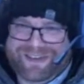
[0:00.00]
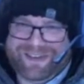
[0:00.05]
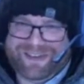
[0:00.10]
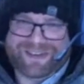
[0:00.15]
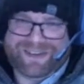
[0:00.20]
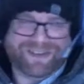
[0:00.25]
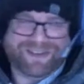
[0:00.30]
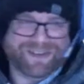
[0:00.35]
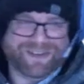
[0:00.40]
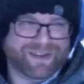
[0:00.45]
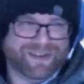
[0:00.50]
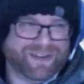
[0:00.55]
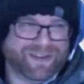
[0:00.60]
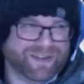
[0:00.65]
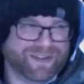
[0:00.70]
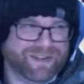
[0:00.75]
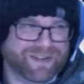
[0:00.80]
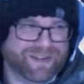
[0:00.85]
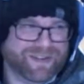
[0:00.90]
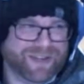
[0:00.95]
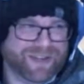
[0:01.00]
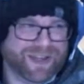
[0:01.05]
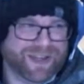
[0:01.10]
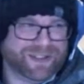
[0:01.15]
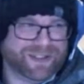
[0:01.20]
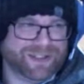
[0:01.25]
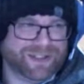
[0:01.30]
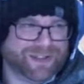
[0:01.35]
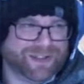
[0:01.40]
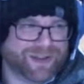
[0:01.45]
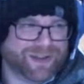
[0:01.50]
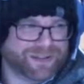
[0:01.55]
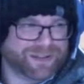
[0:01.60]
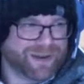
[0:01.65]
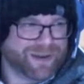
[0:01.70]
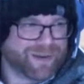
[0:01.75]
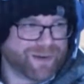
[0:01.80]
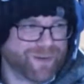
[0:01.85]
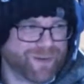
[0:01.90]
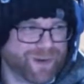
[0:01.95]
Yeah. That
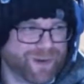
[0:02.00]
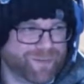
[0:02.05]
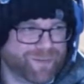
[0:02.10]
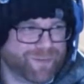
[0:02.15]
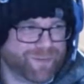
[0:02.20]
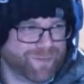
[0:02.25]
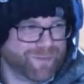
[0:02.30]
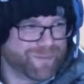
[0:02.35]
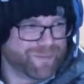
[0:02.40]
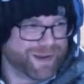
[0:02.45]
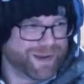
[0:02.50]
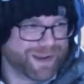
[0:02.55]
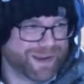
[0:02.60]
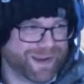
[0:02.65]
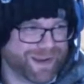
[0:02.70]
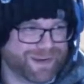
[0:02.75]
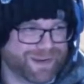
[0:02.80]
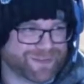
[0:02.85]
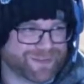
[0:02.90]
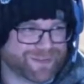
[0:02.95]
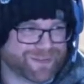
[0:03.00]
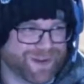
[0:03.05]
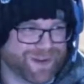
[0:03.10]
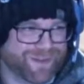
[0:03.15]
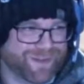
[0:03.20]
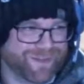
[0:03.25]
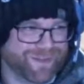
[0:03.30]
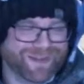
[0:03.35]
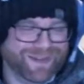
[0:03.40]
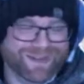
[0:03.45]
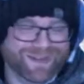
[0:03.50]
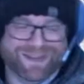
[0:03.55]
shows up quite often on my account as well.